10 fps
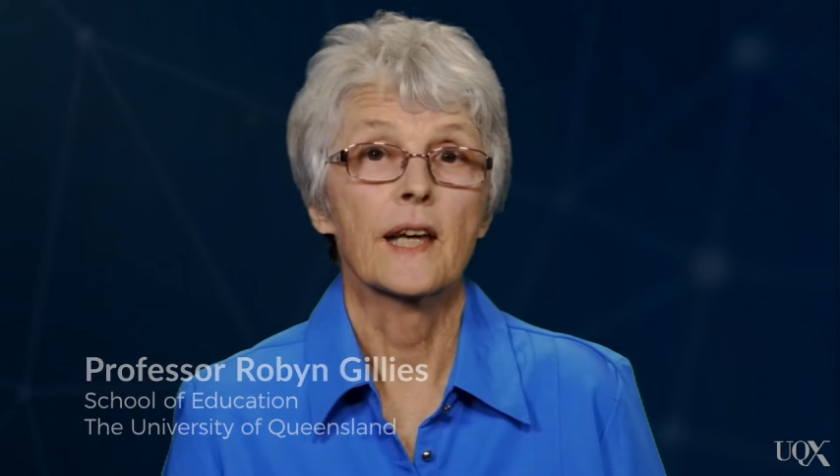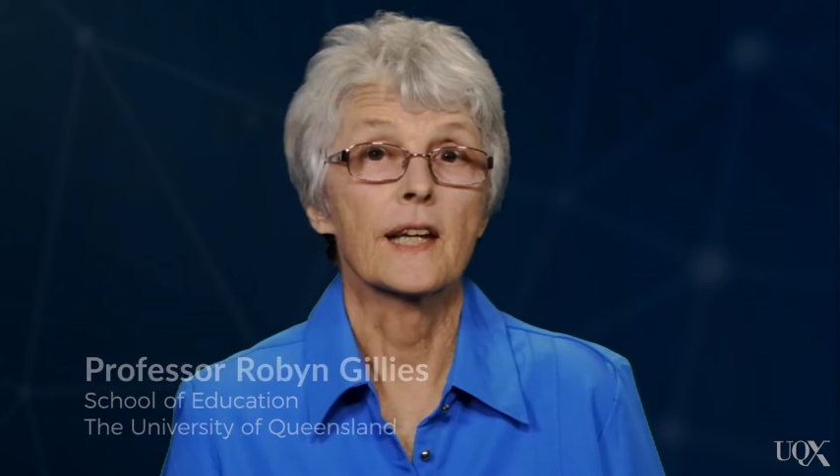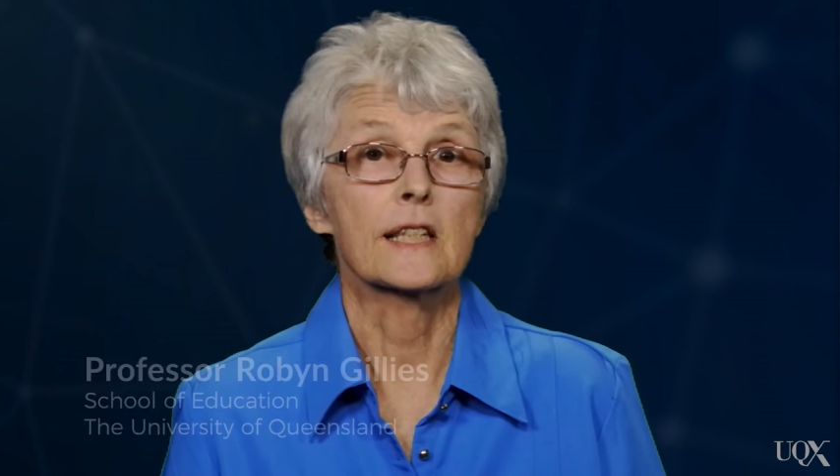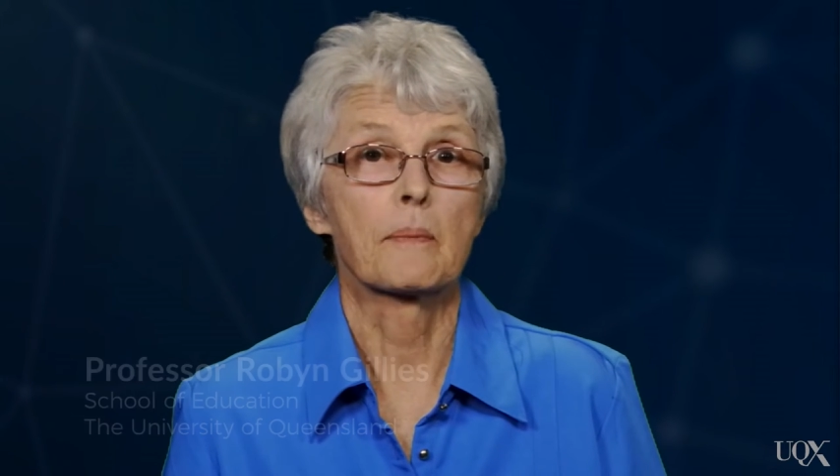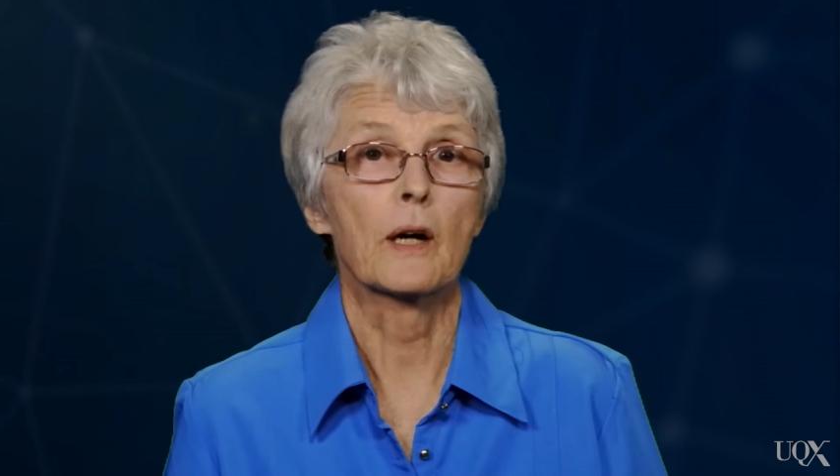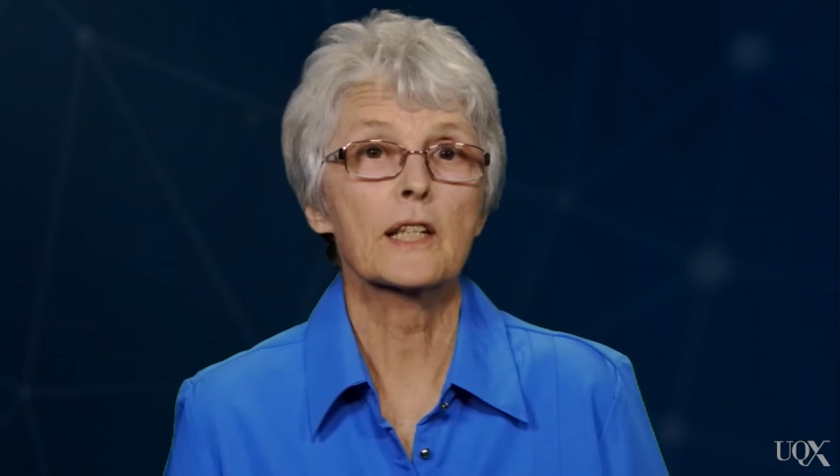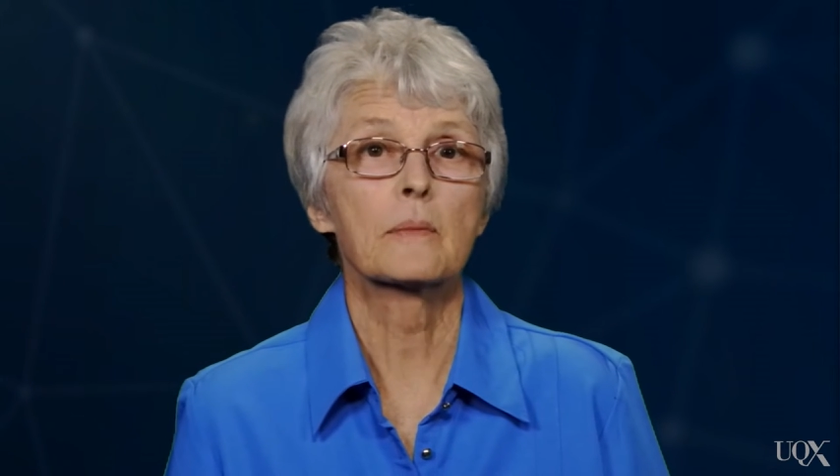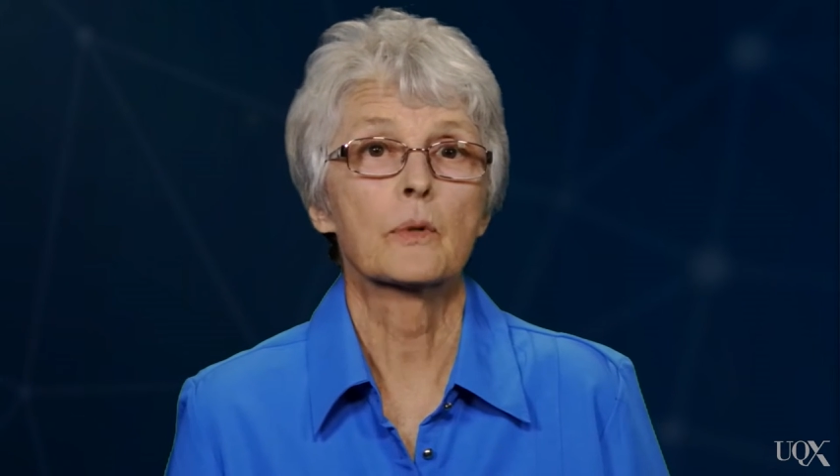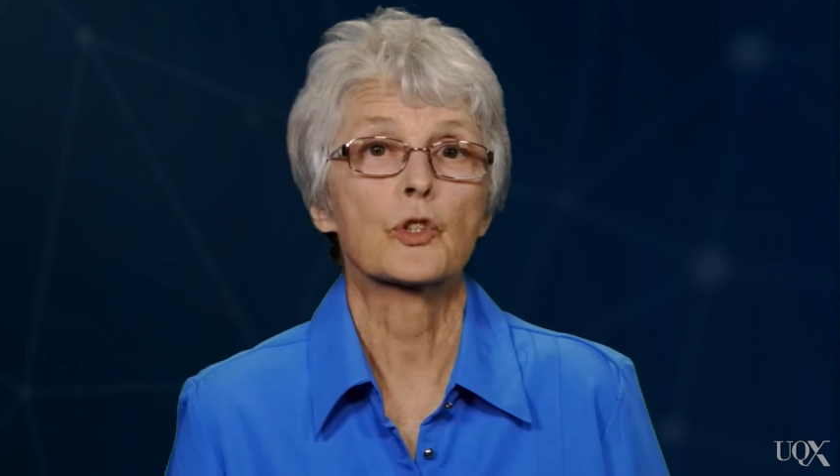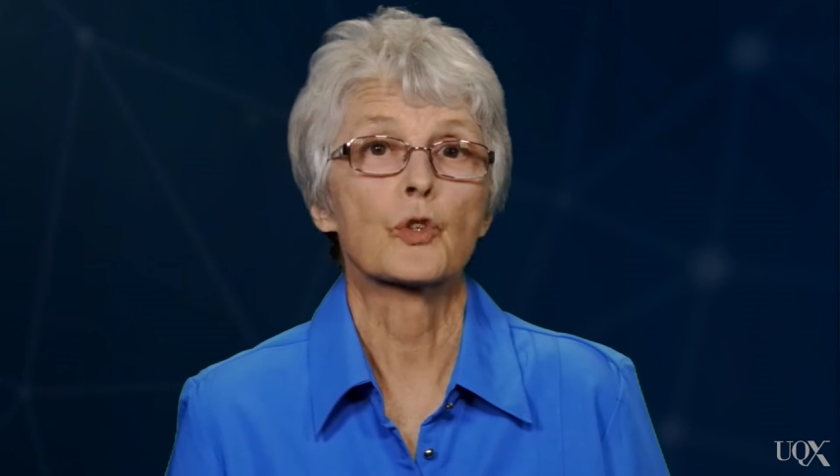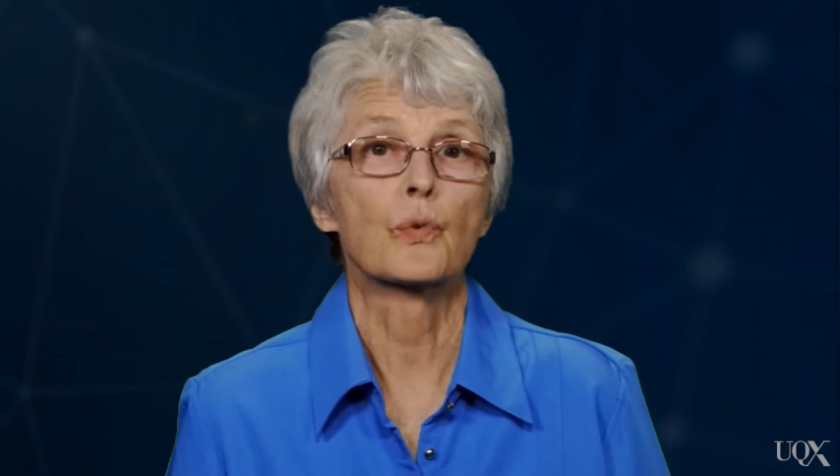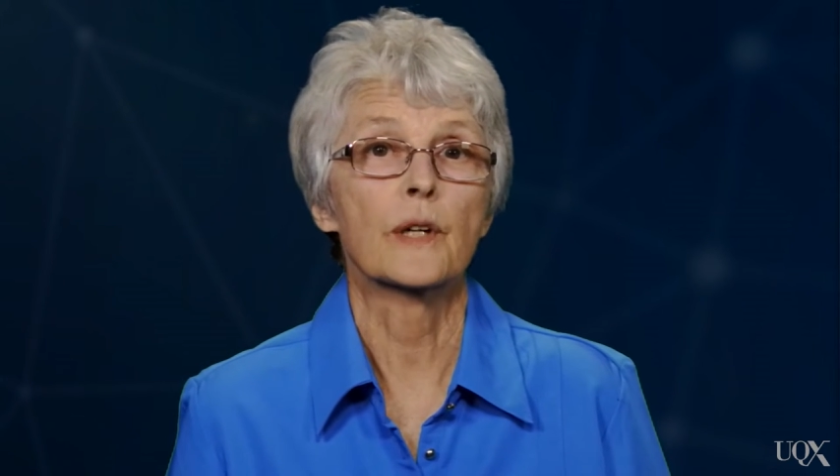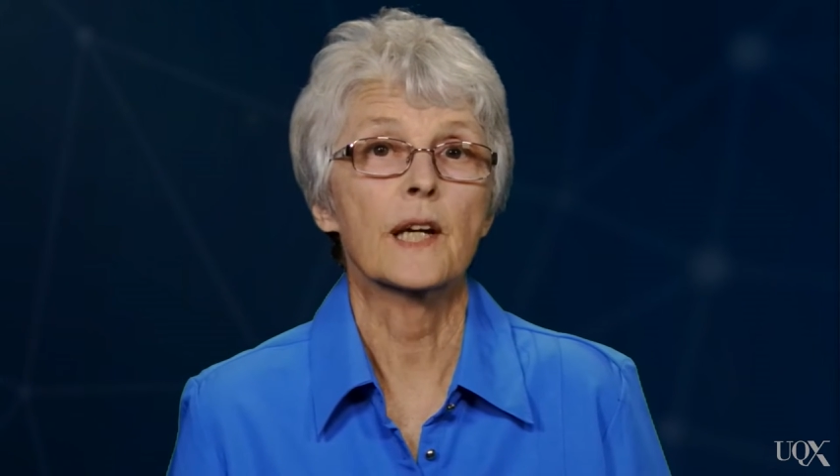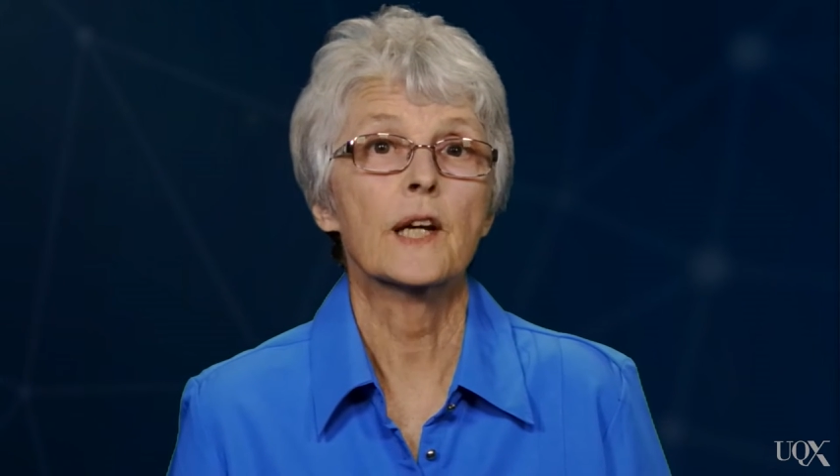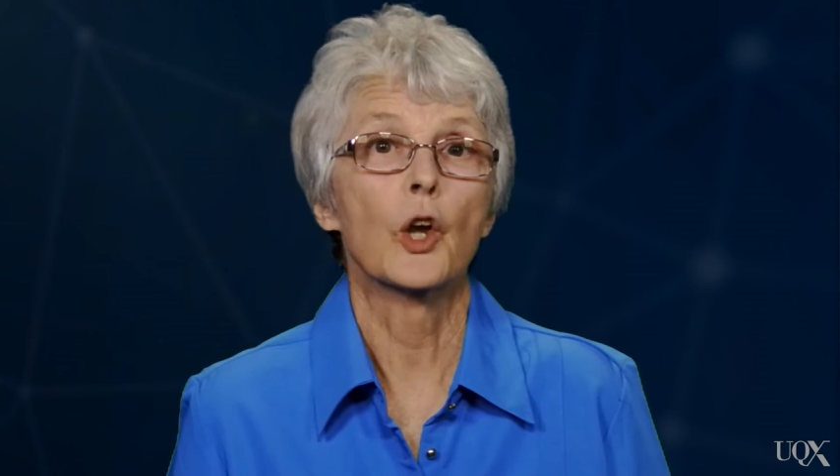it is possible to
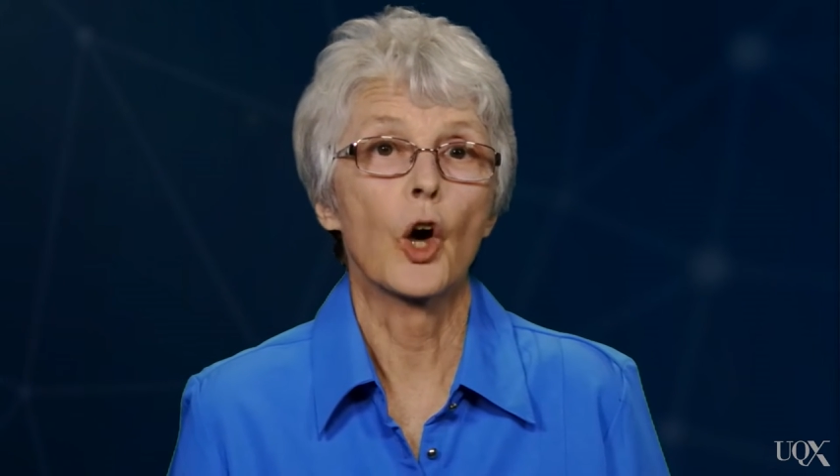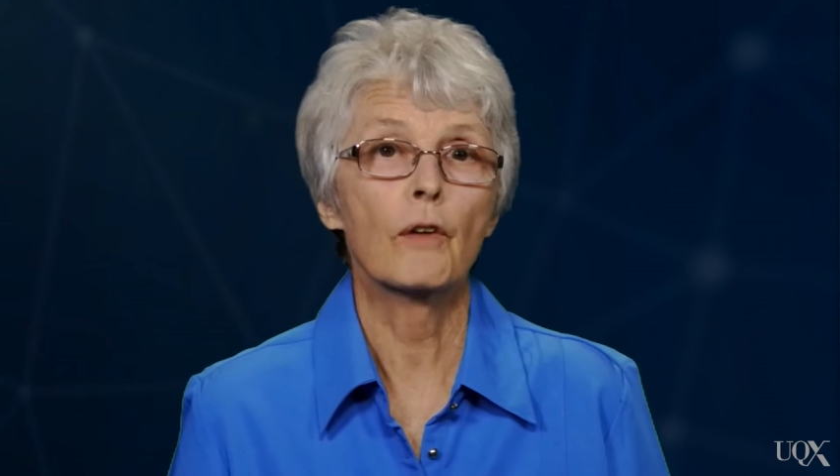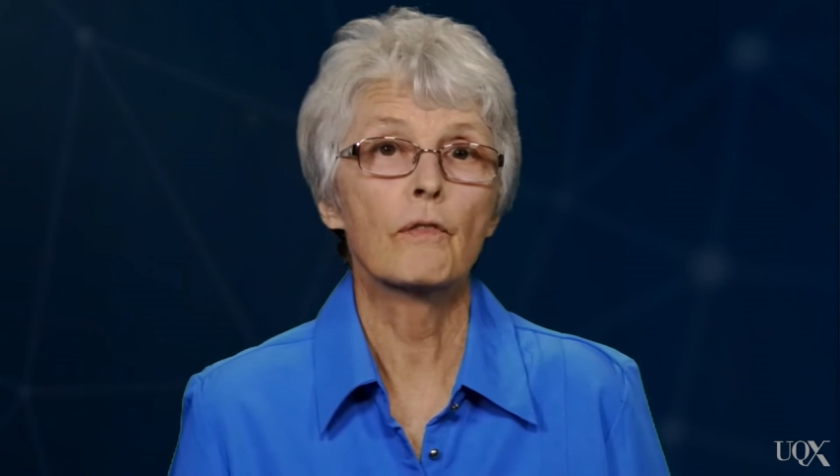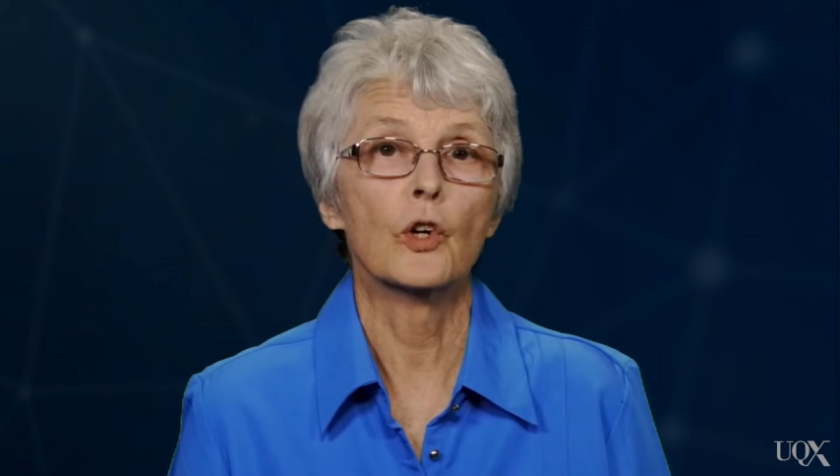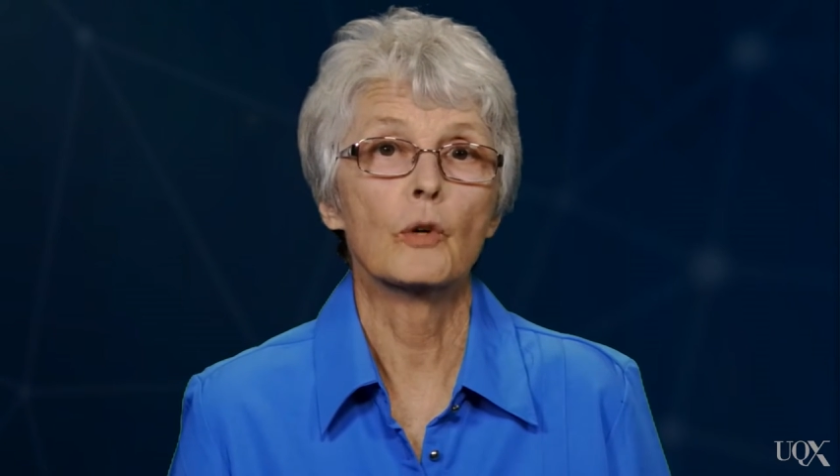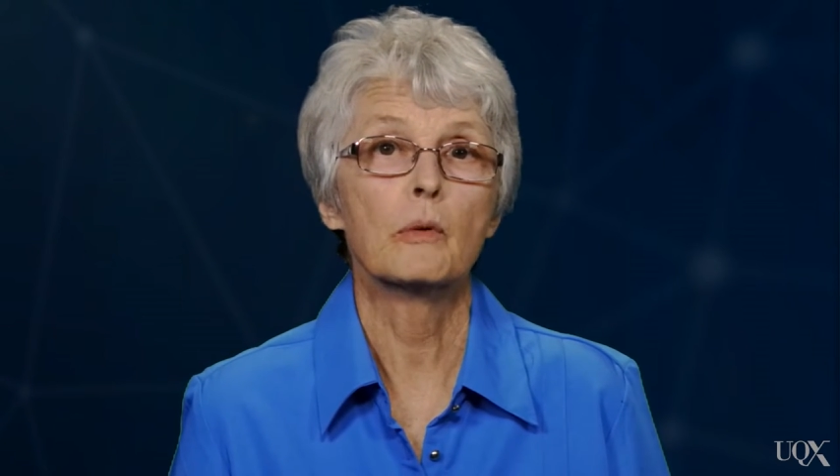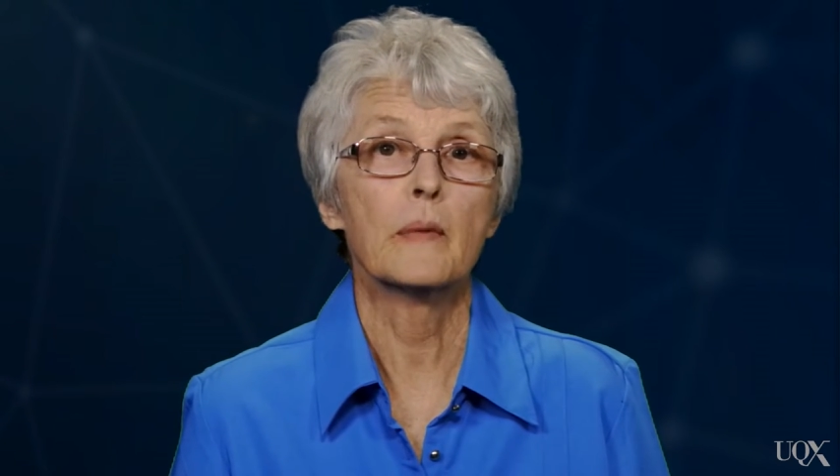read nonverbal